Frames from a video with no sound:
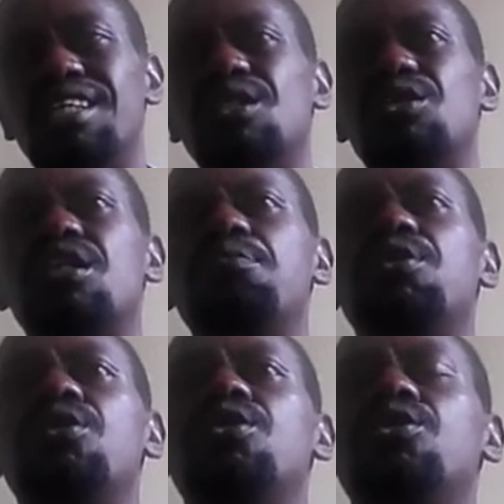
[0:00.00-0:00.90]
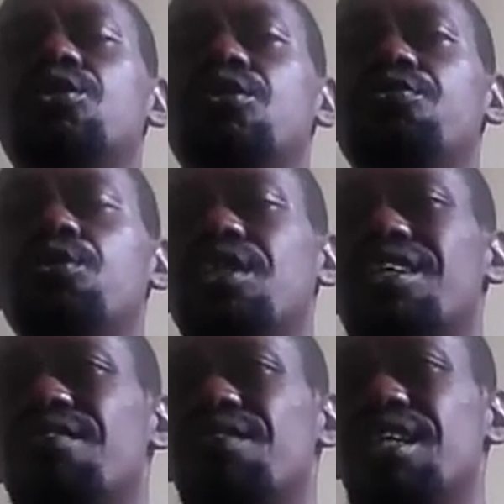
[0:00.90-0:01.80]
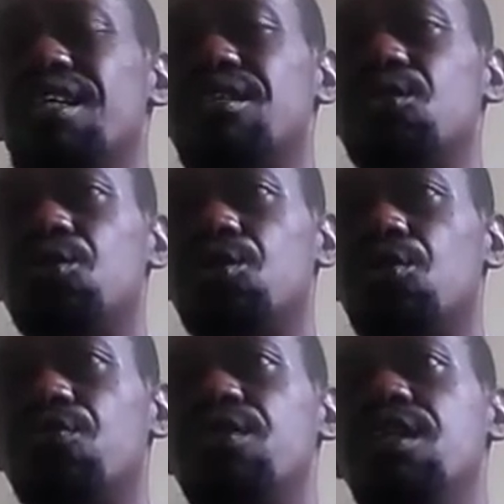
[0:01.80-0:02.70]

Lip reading: the sub-cause of water governance to solve